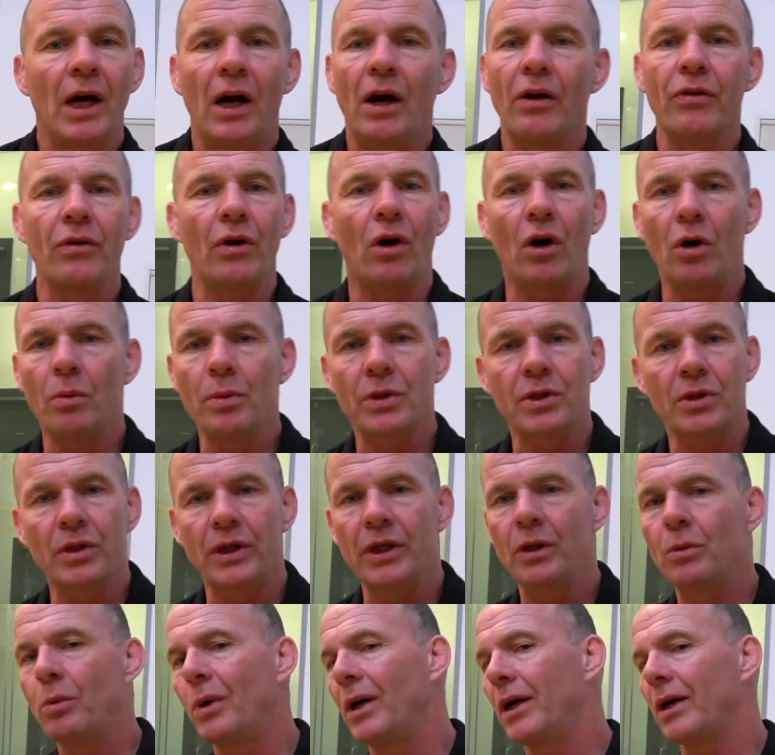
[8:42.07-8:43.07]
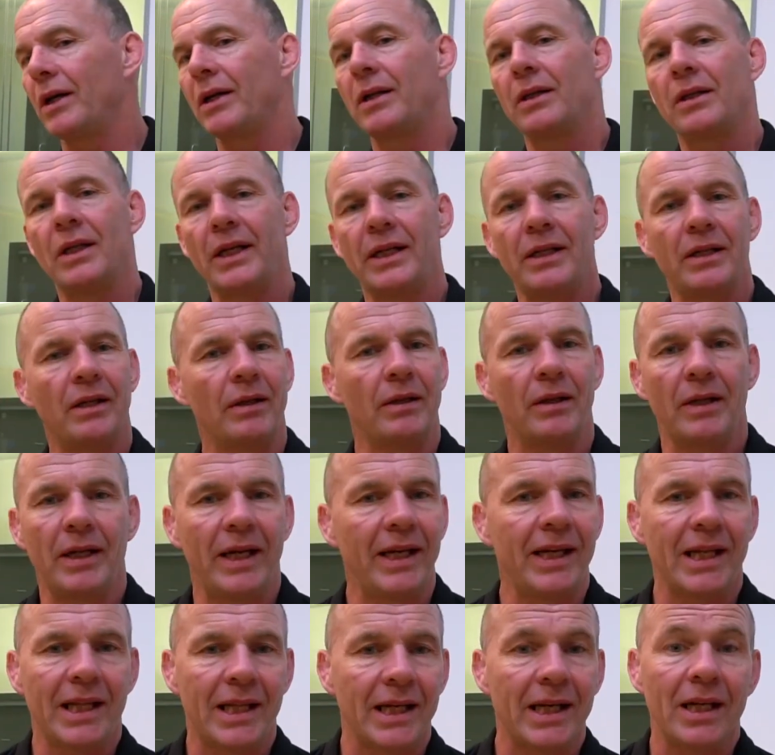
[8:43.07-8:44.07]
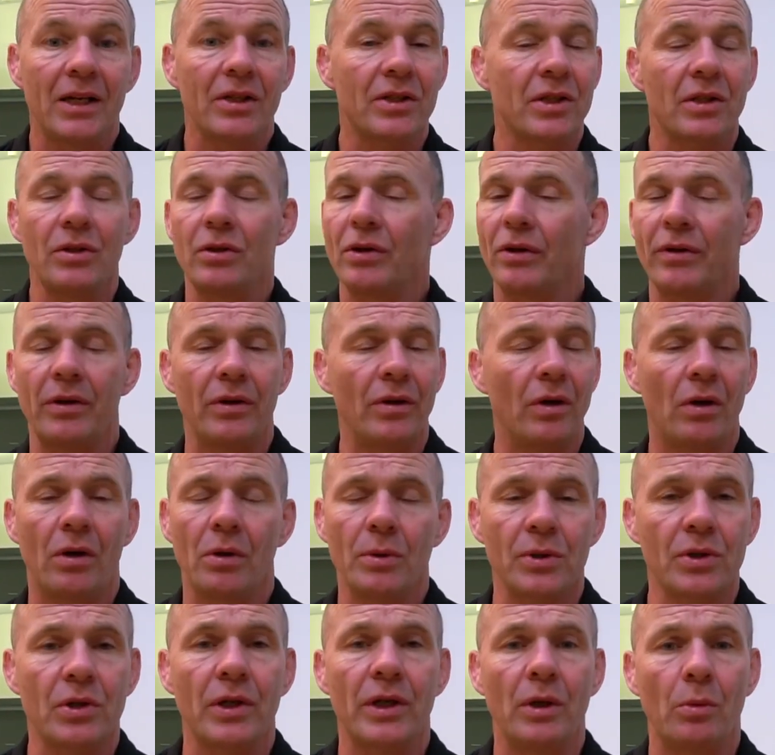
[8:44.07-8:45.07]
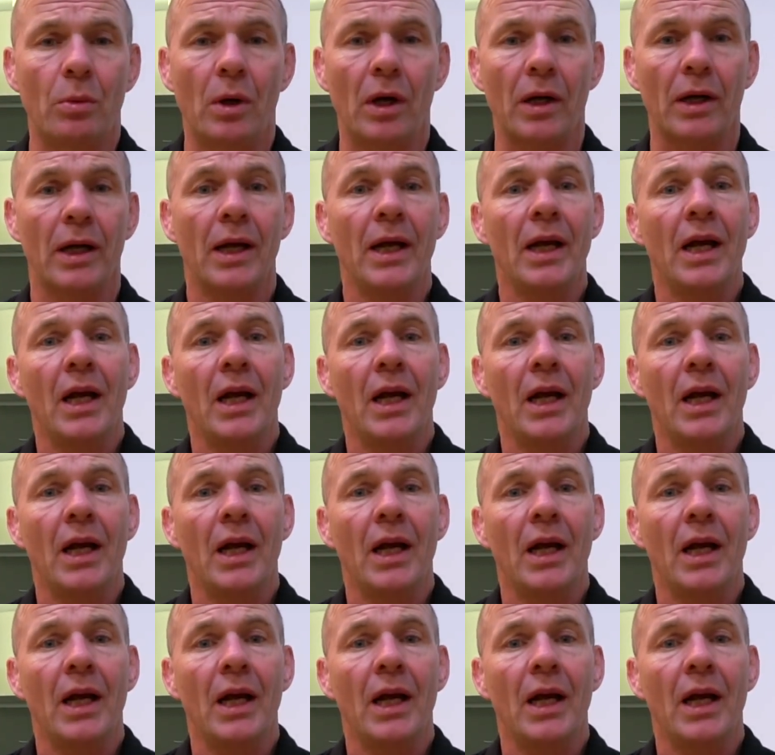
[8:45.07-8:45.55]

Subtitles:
Are they always going to work like not anything else? No, they're not always going to work.